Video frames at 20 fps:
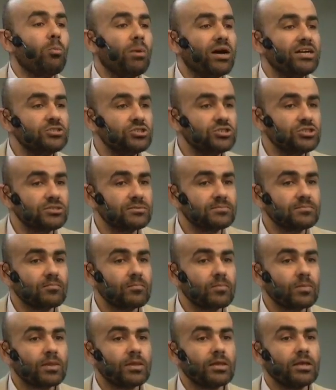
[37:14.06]
much
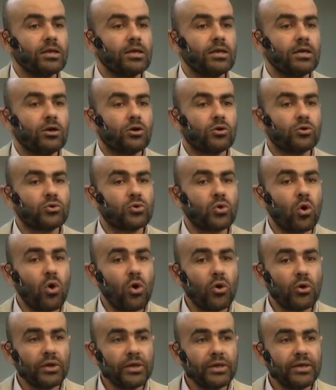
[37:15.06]

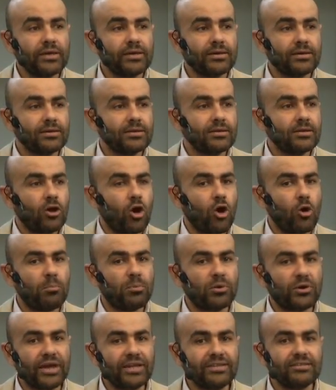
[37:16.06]
wrong
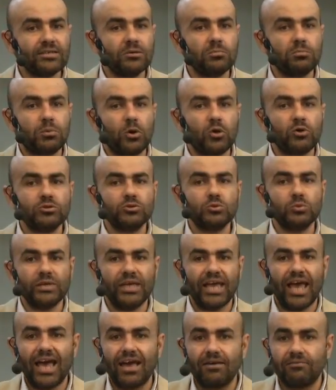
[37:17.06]
operating point
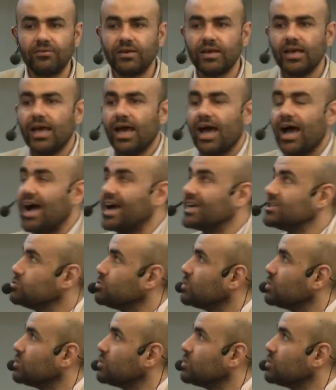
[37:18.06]
we have. And